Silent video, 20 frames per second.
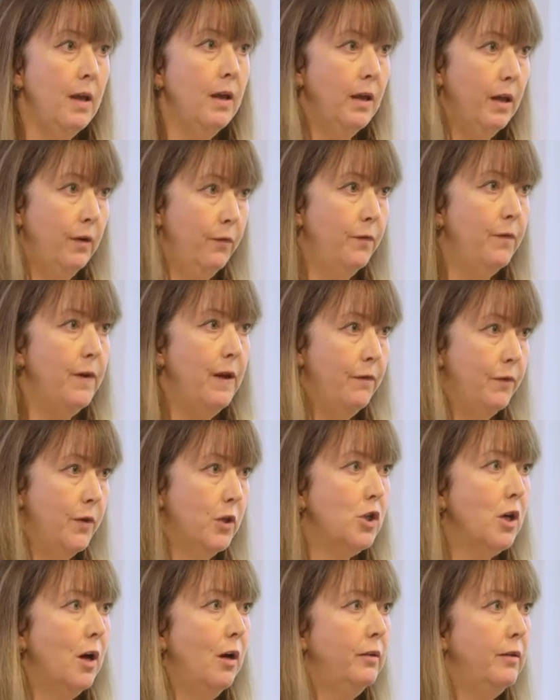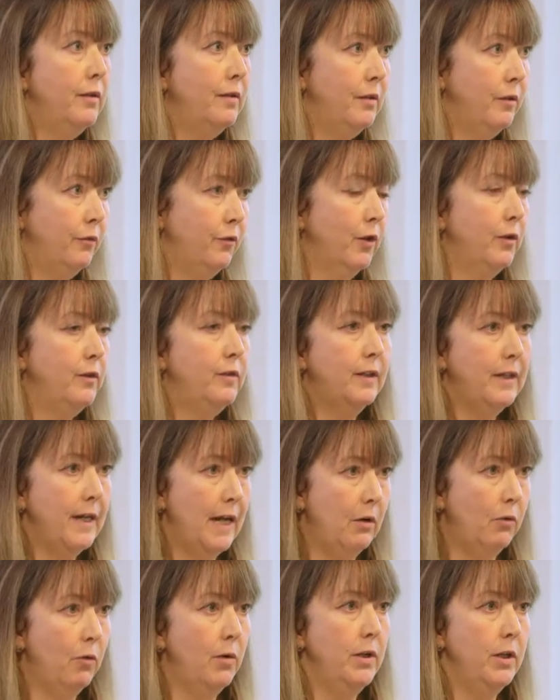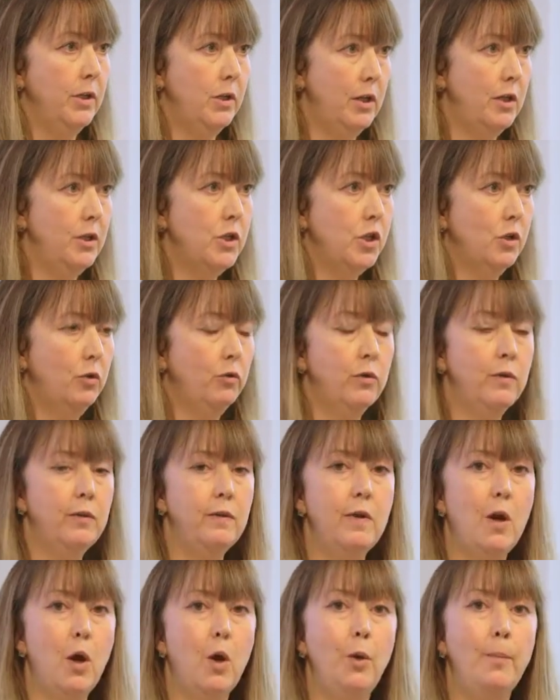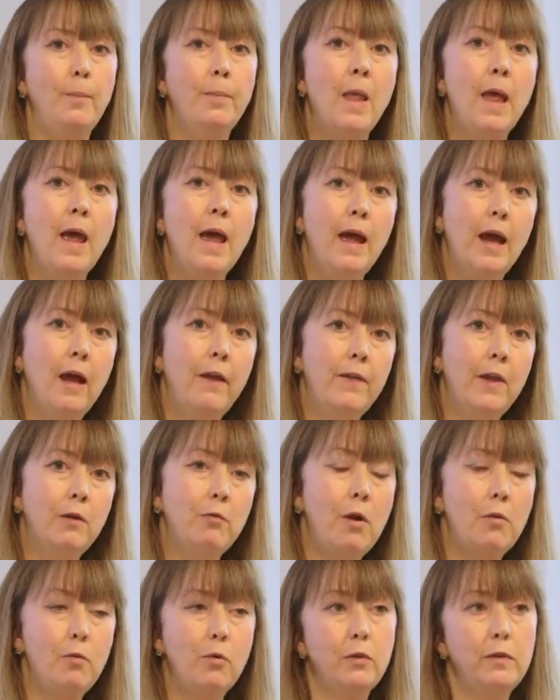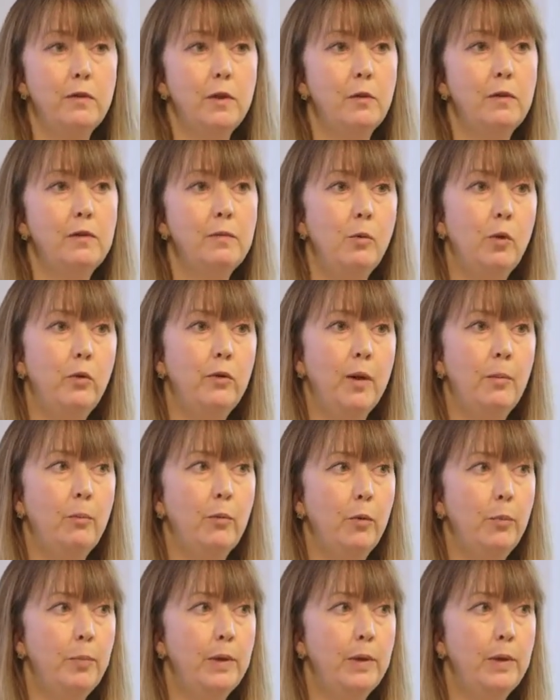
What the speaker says: if the child is in foster care or in a children's home. And there are also a small number of